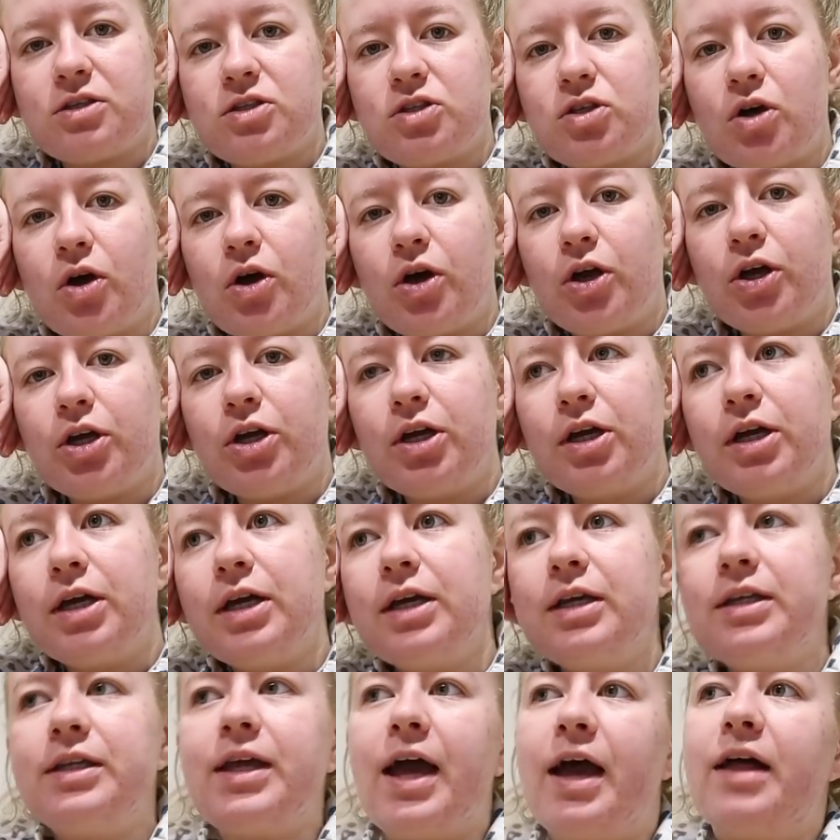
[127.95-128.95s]
So
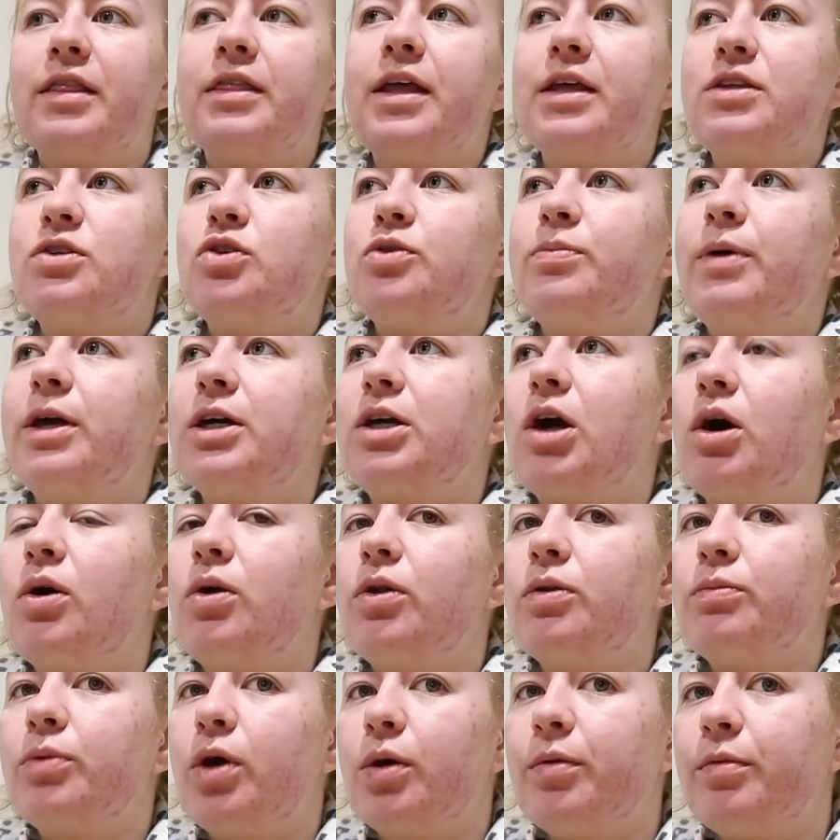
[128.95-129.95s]
yeah, that's my
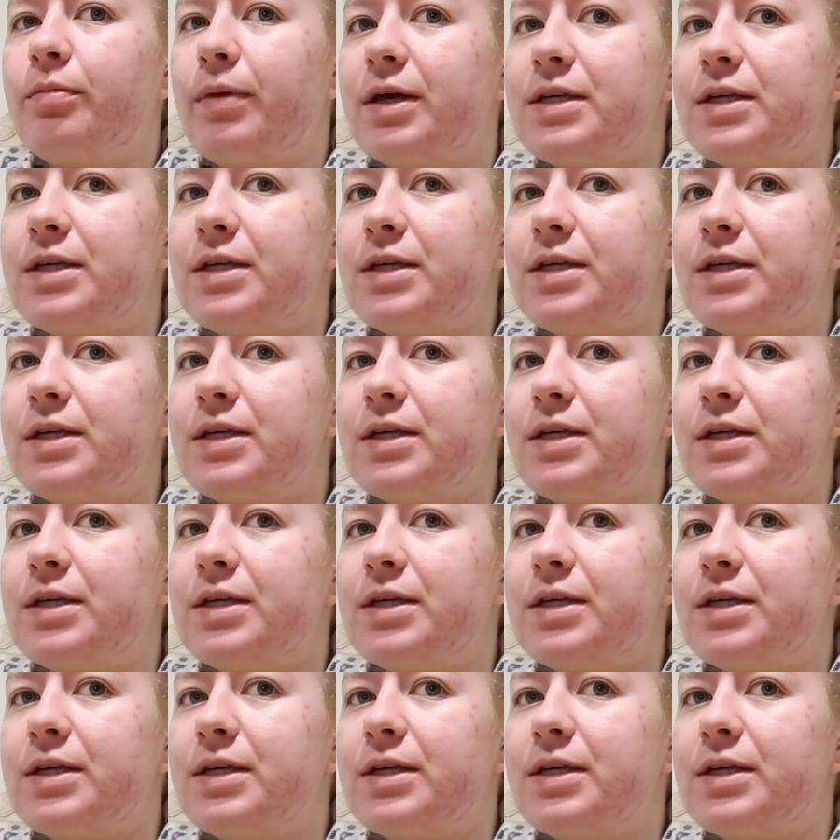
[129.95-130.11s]
goal at the moment.